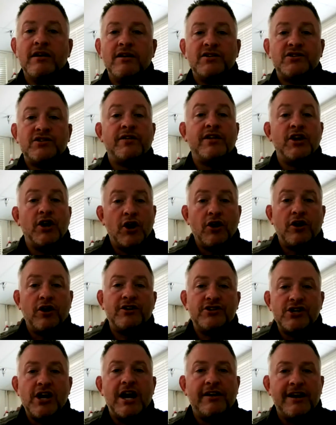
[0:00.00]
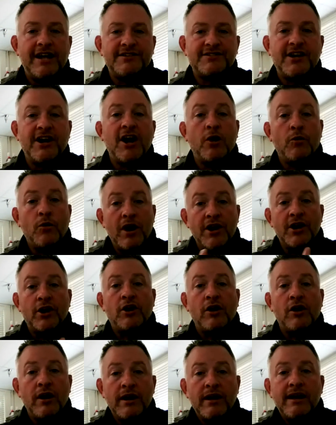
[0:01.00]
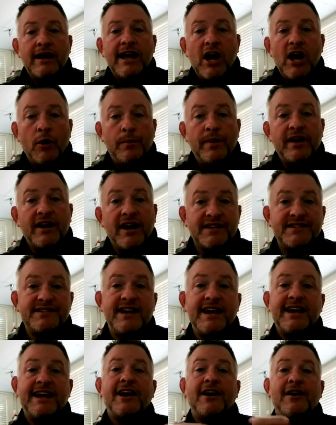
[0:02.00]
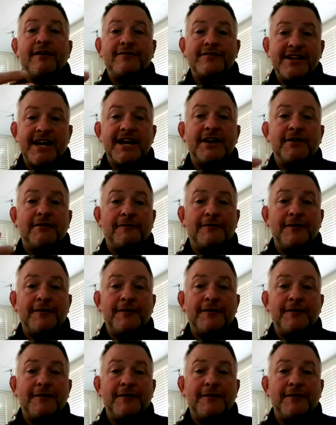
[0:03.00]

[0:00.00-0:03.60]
so that your child has care while you're helping us take care of 10 or